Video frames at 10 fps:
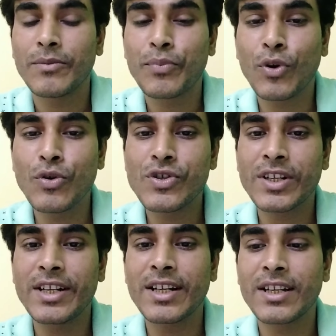prose
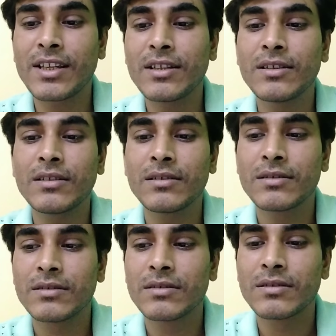rendering
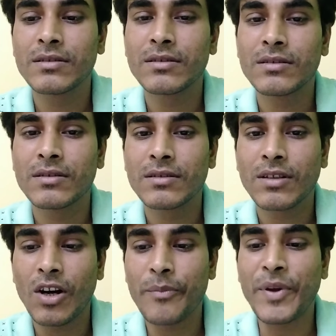
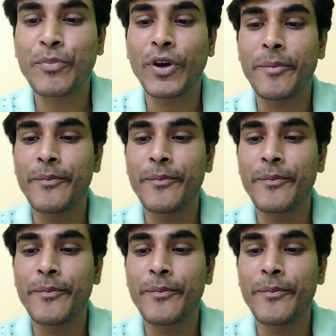of the poem.